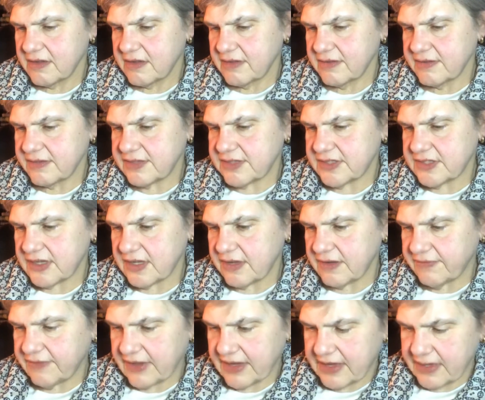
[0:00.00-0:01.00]
Let me see
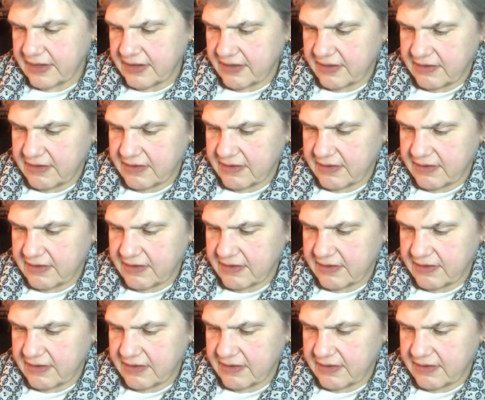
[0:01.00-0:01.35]
if I can.